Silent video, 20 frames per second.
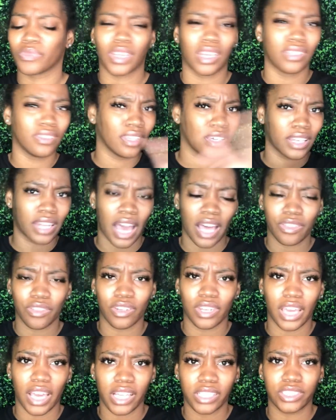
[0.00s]
Then after
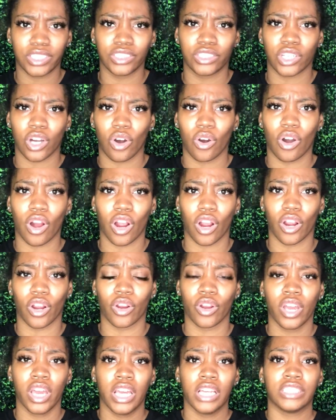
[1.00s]
that, she told
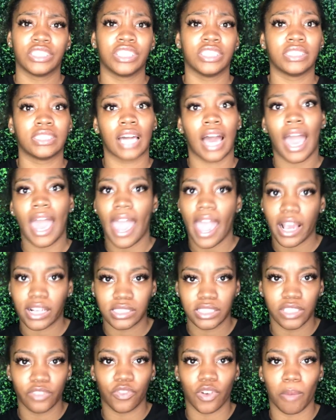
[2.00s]
her she's not
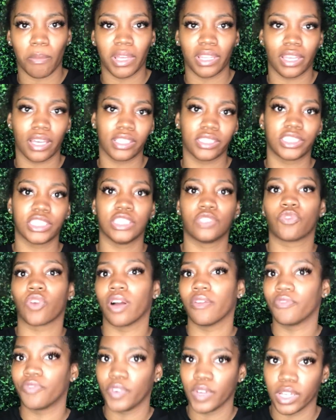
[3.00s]
actually from Atlanta. She's
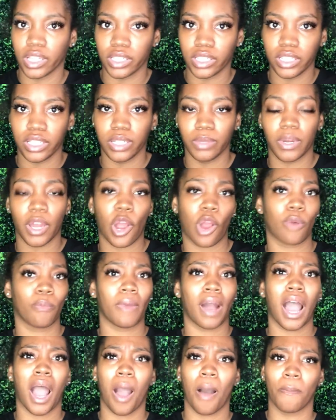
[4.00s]
from Philly. Her
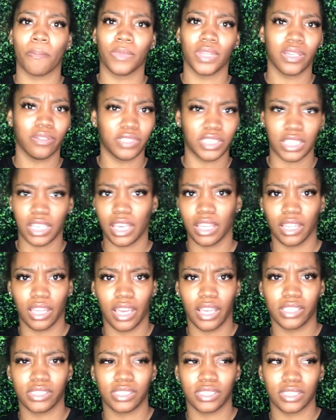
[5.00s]
mom lives in
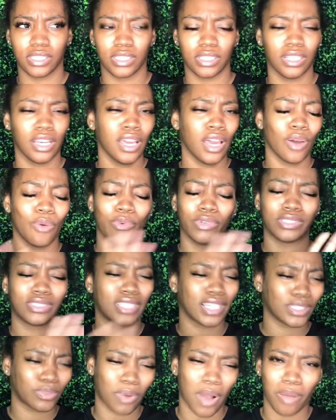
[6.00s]
Atlanta, which
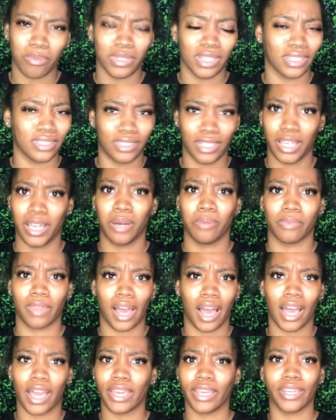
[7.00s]
that's probably a damn
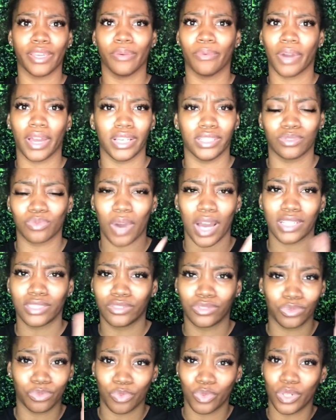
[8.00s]
lie anyways. Why did
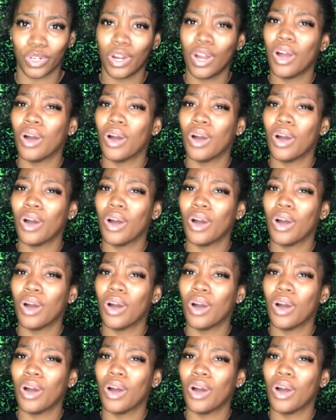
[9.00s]
you...